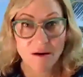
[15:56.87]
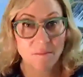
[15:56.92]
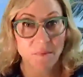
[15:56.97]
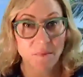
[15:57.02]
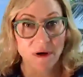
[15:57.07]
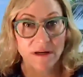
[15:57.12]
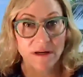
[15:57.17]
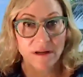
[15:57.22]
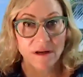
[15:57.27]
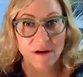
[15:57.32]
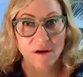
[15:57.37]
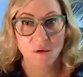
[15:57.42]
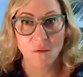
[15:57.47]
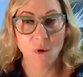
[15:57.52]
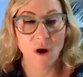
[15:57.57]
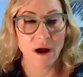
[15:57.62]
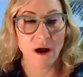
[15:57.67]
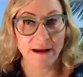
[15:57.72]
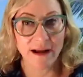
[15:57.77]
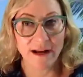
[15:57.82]
But
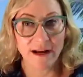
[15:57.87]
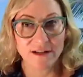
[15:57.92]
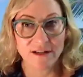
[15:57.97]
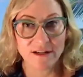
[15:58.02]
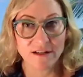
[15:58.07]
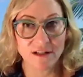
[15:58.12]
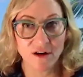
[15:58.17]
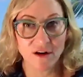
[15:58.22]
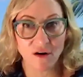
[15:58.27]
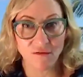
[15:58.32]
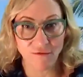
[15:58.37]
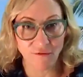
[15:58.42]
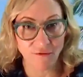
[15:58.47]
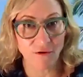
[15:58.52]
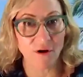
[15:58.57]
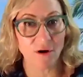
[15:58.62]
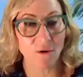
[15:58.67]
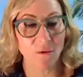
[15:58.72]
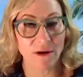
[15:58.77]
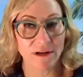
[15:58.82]
why not just go
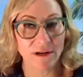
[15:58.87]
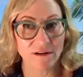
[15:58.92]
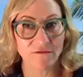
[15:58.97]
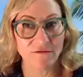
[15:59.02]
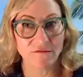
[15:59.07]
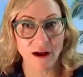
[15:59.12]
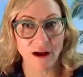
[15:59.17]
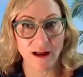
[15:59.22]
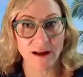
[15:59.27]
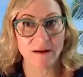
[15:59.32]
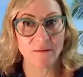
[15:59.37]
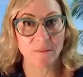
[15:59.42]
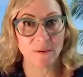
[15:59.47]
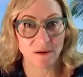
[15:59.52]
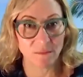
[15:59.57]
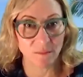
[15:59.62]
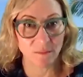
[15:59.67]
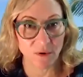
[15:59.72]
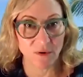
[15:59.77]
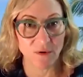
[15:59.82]
for it when you find
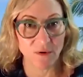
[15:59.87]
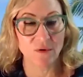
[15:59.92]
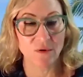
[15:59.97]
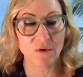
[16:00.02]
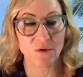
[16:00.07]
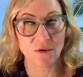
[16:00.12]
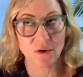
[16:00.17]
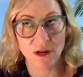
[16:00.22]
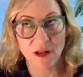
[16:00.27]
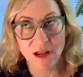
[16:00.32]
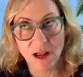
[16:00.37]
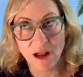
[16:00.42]
people who